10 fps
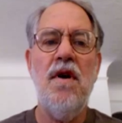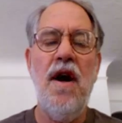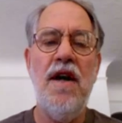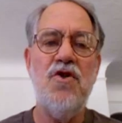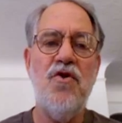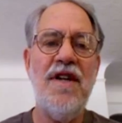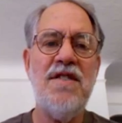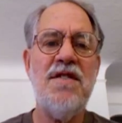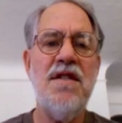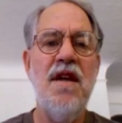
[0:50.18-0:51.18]
I
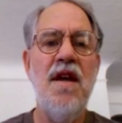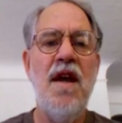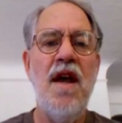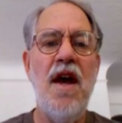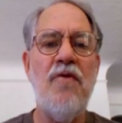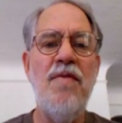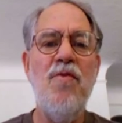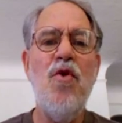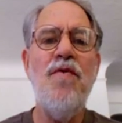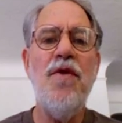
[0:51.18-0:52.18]
dress and
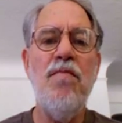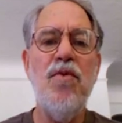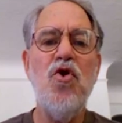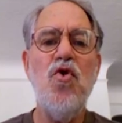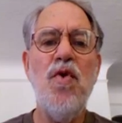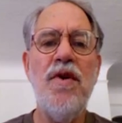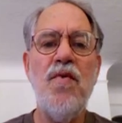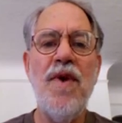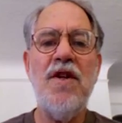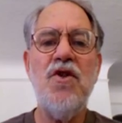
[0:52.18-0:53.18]
remove the blue and
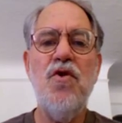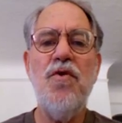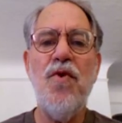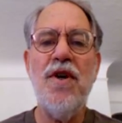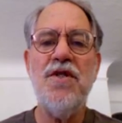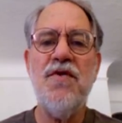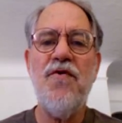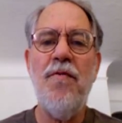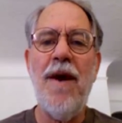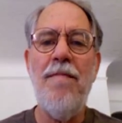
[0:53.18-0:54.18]
red toothbrushes
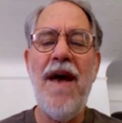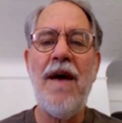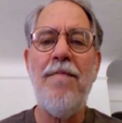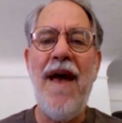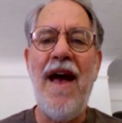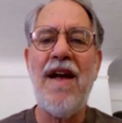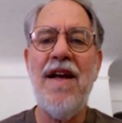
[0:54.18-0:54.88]
from my backpack,